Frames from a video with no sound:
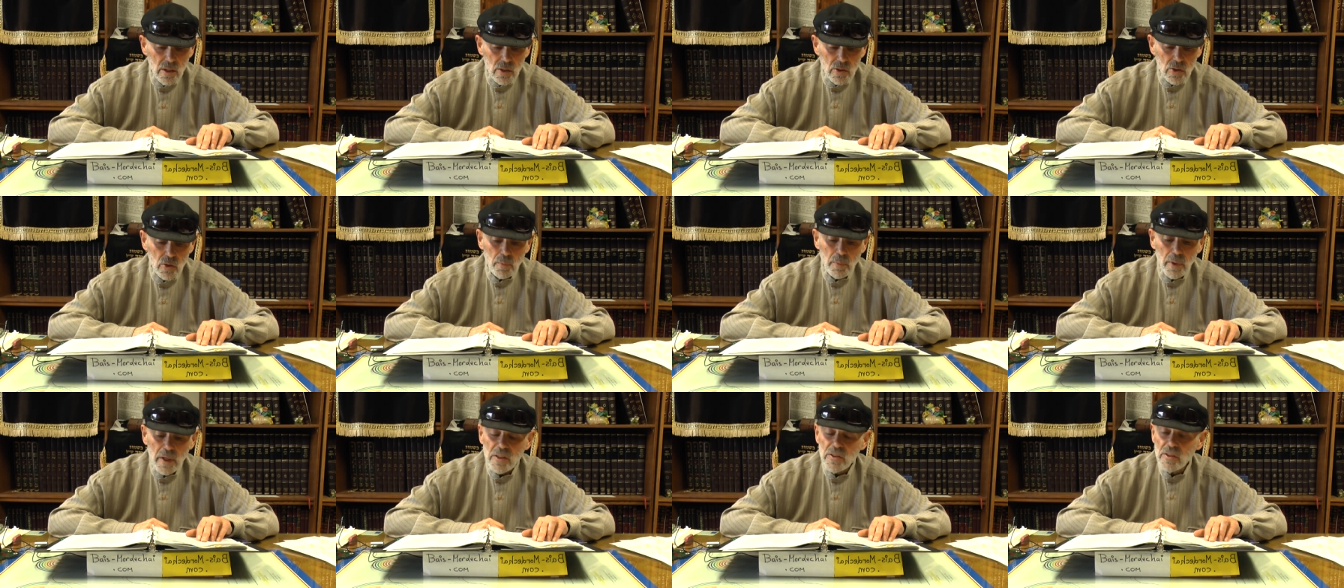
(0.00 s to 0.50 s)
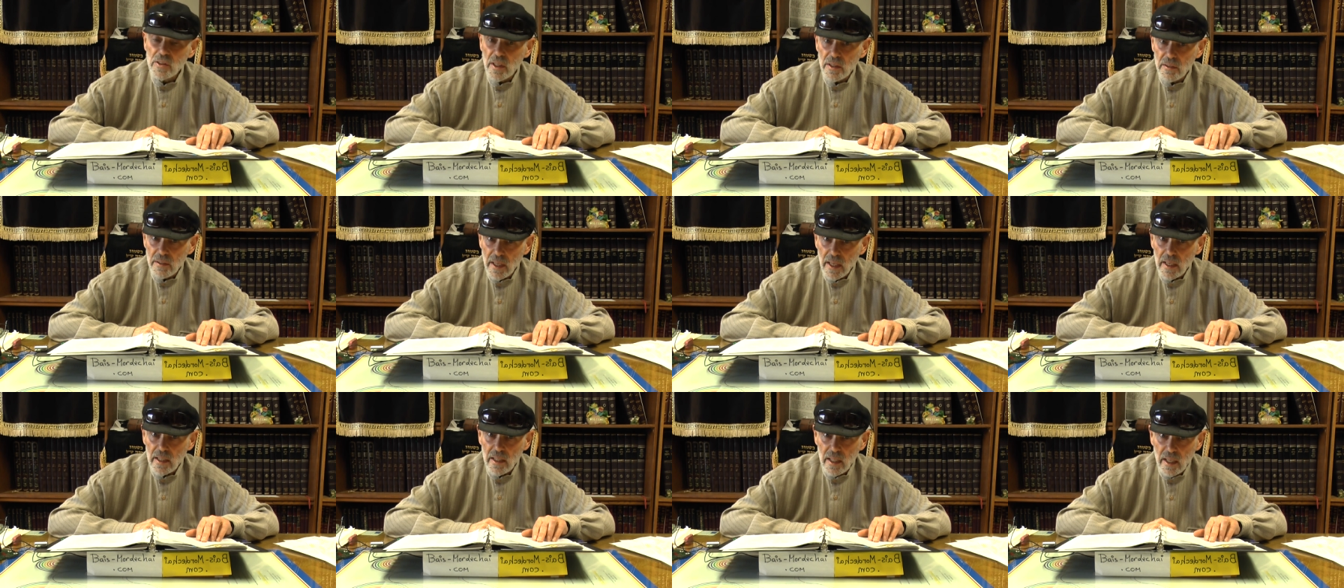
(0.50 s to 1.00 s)
So based
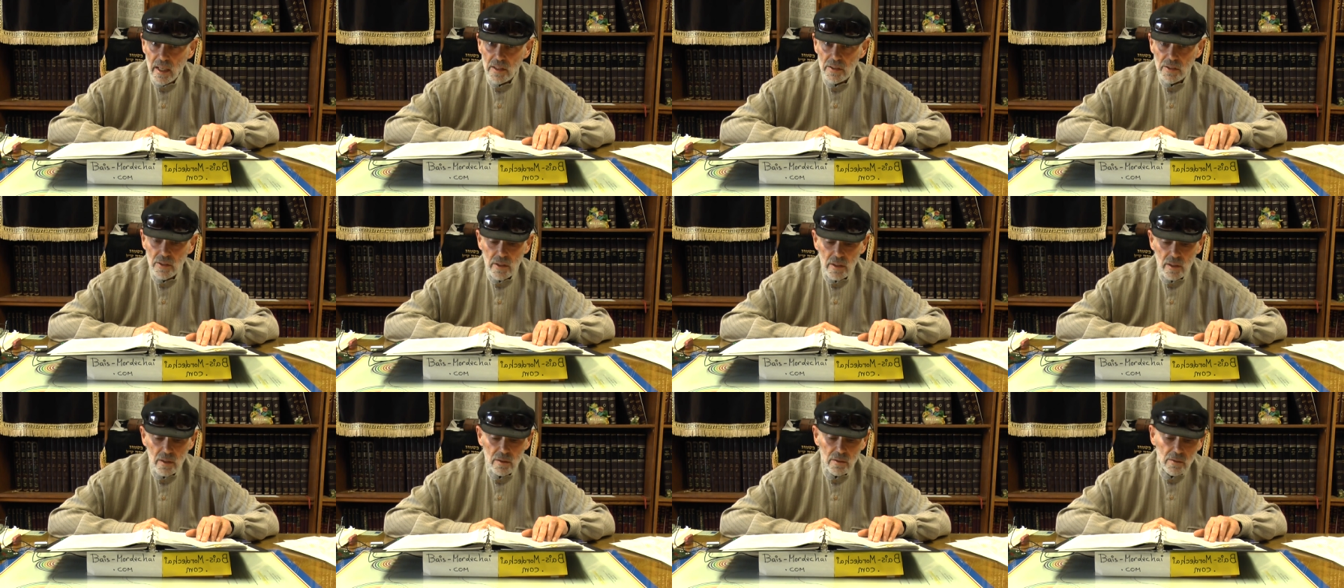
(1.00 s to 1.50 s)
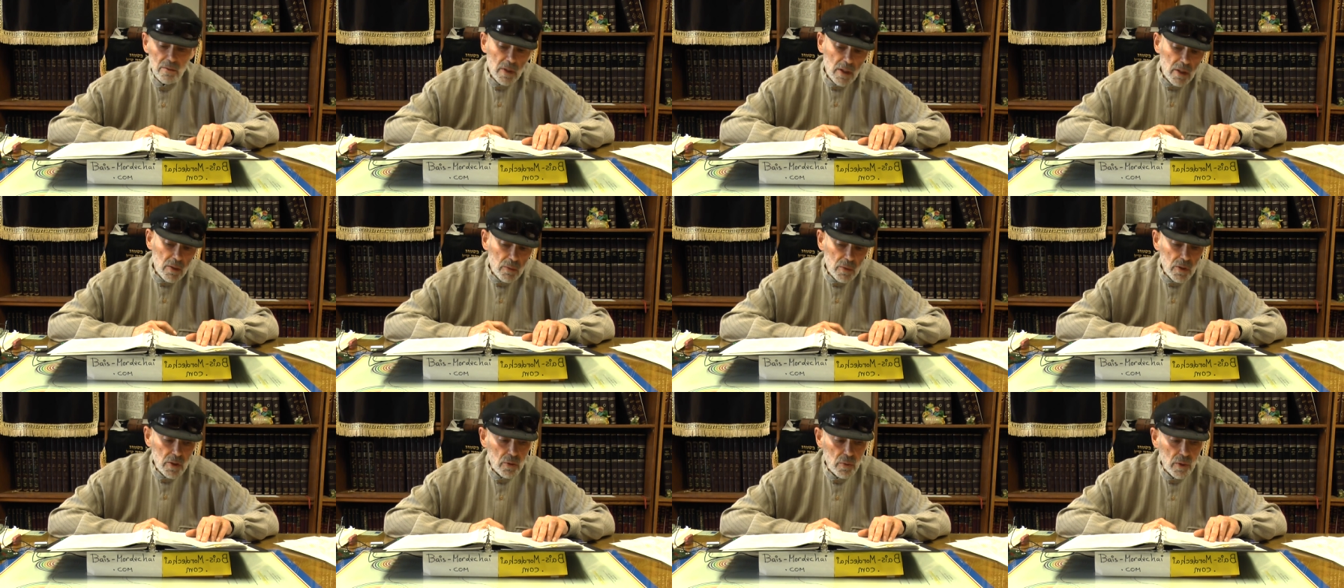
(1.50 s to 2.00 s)
on that logic,
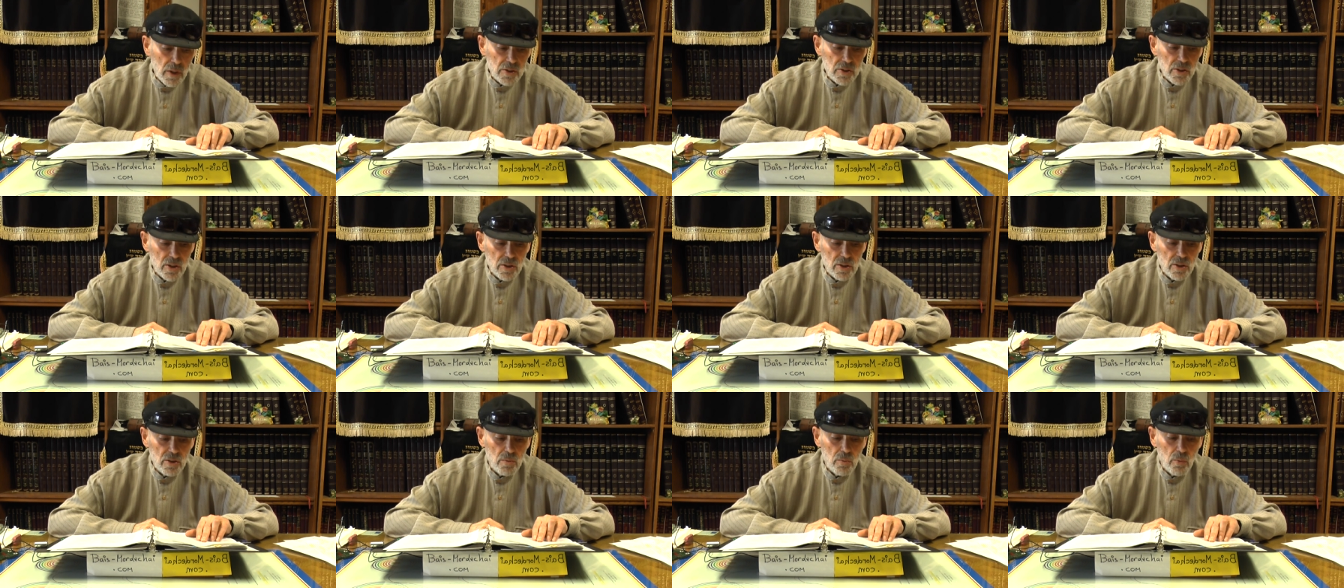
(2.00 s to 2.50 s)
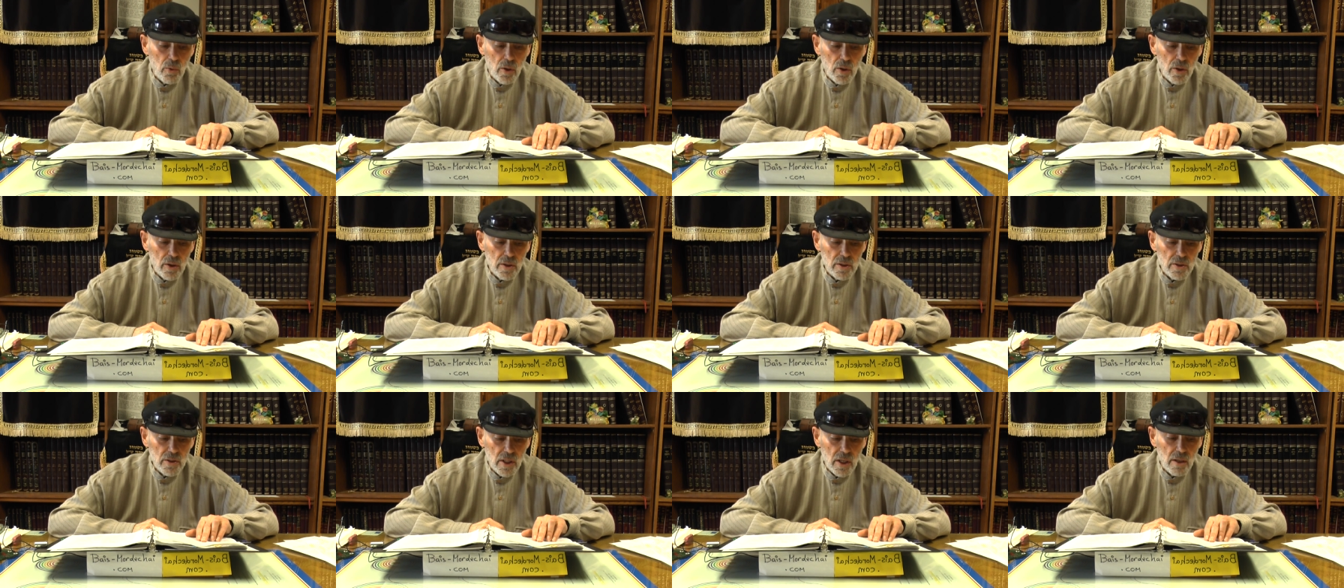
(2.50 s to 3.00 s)
well, we dress the little
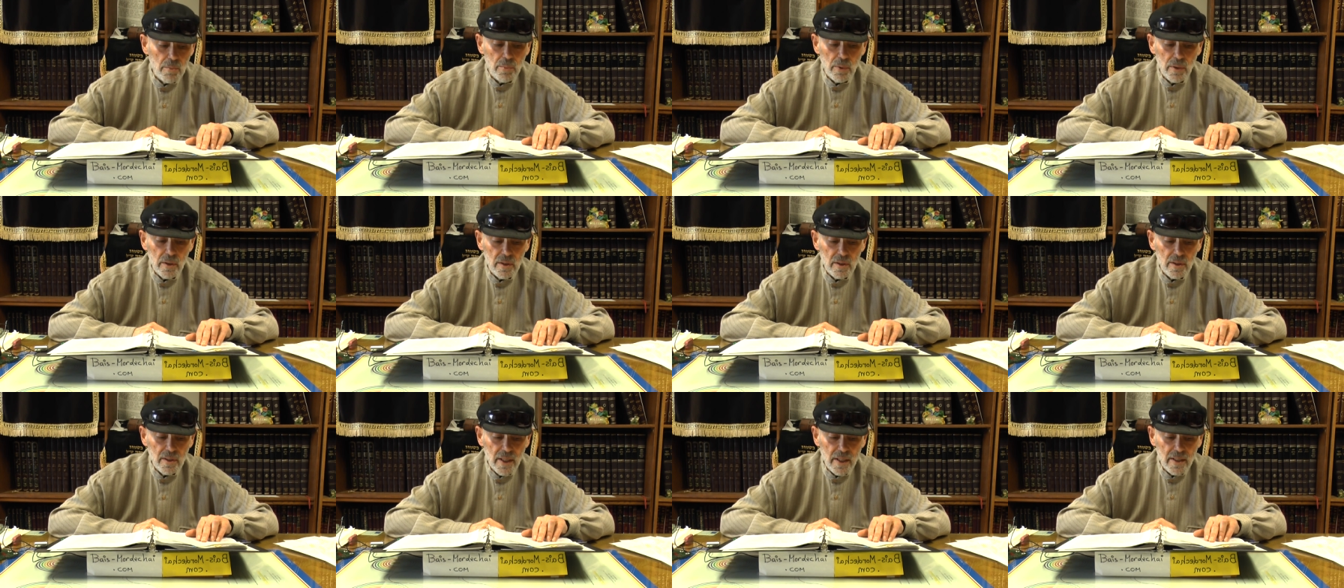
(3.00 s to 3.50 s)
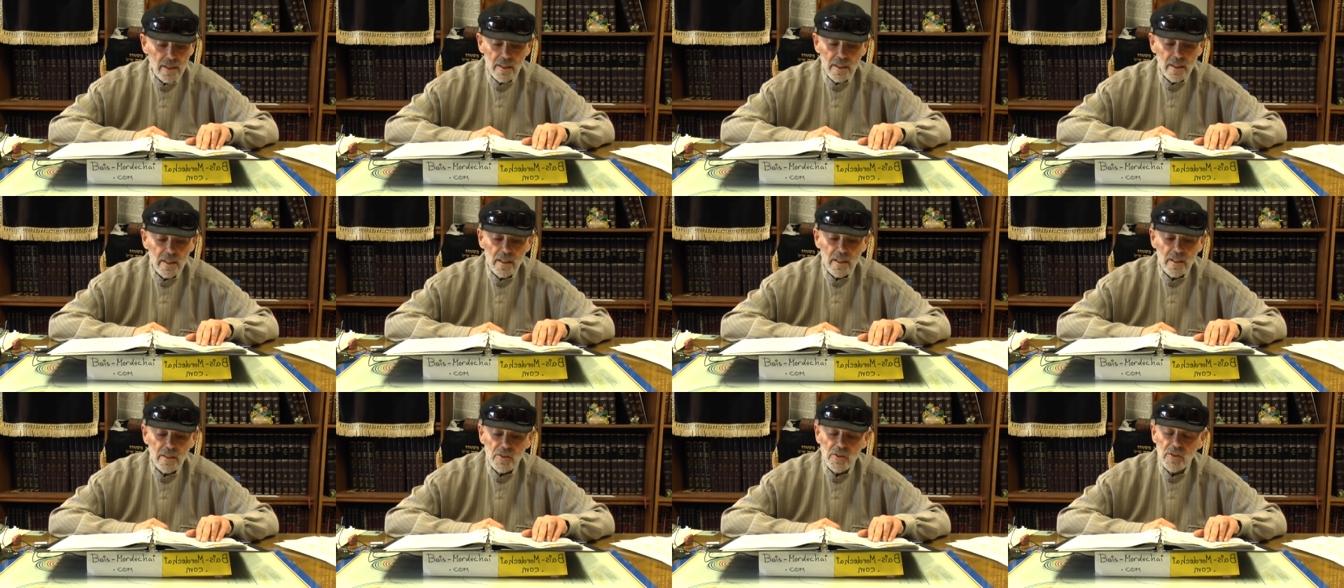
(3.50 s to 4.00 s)
boys up like
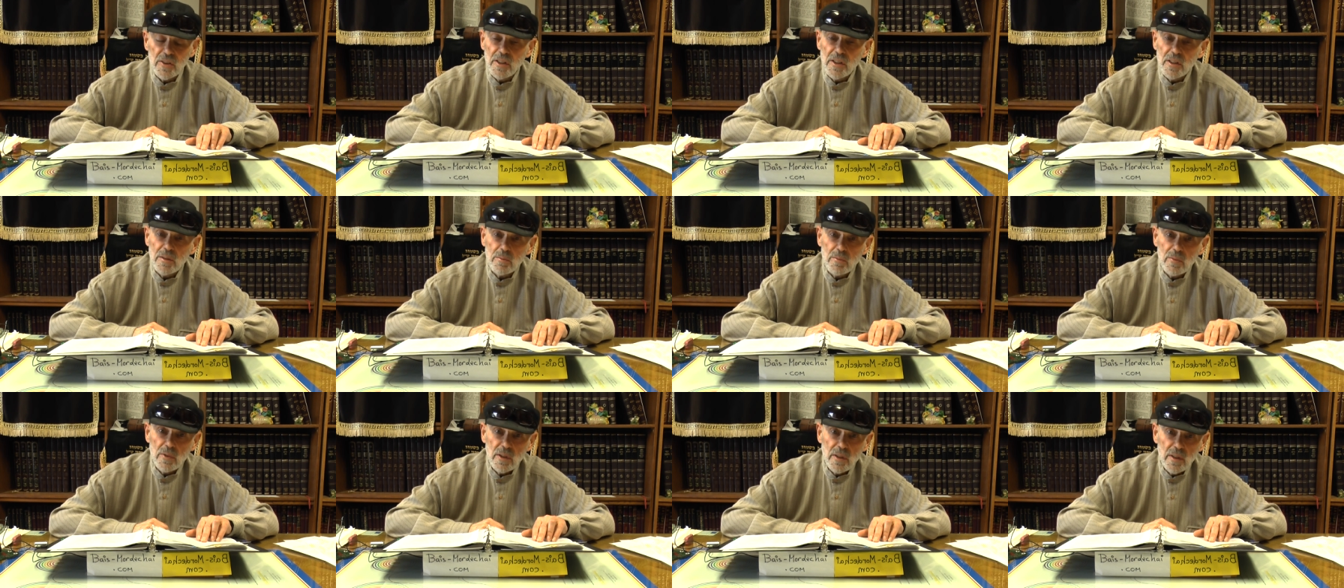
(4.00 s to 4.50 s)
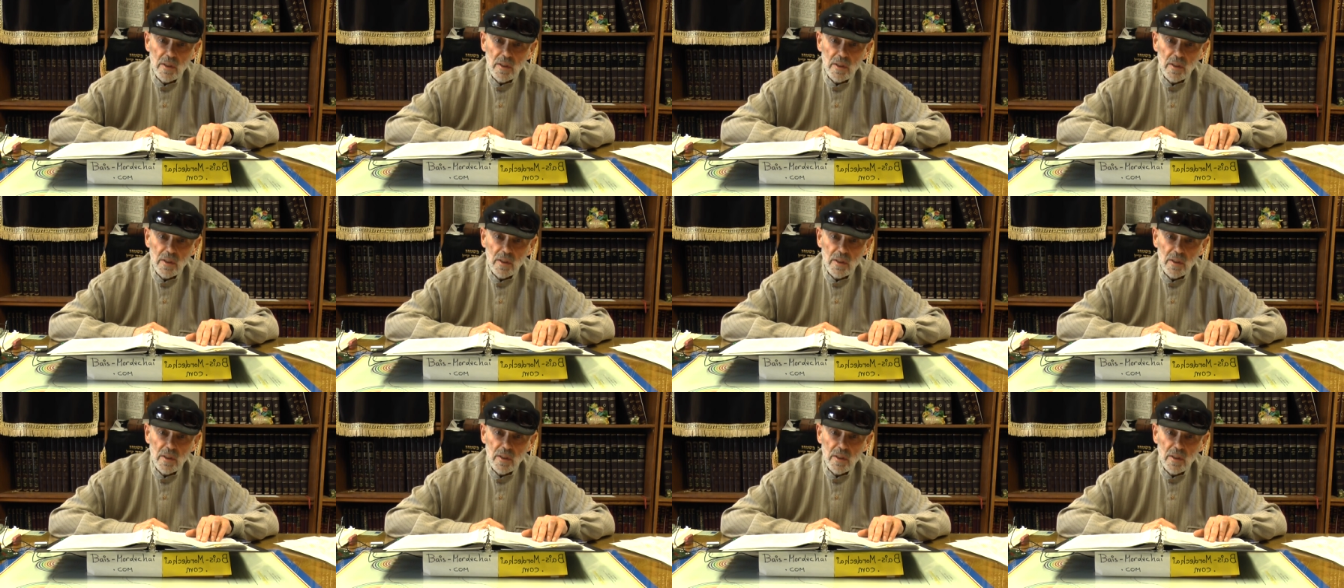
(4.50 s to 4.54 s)
little Hasidim,